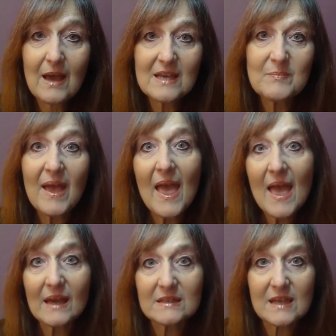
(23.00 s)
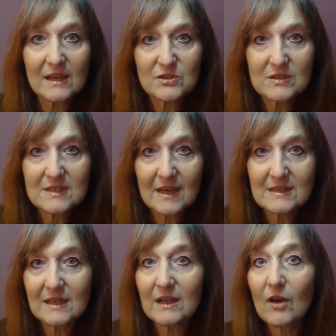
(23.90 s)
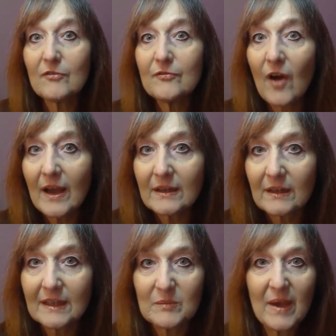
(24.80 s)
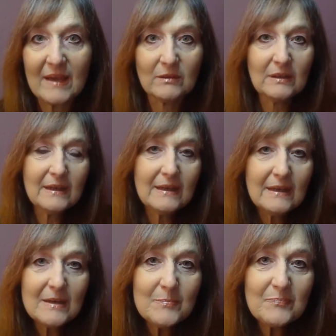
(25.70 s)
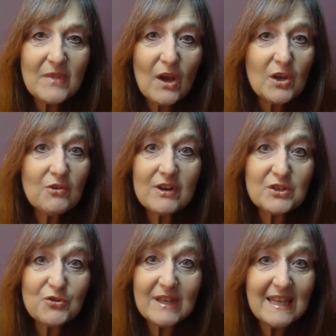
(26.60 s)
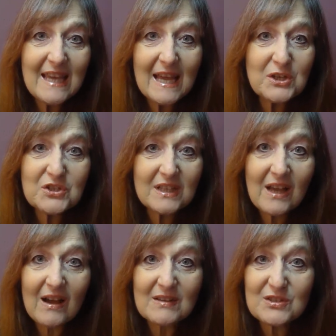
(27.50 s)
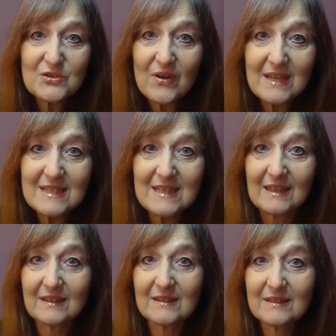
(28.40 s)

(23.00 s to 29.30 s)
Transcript: As my ex-agent said in her final email, you're a tricky age to cast, Tracy.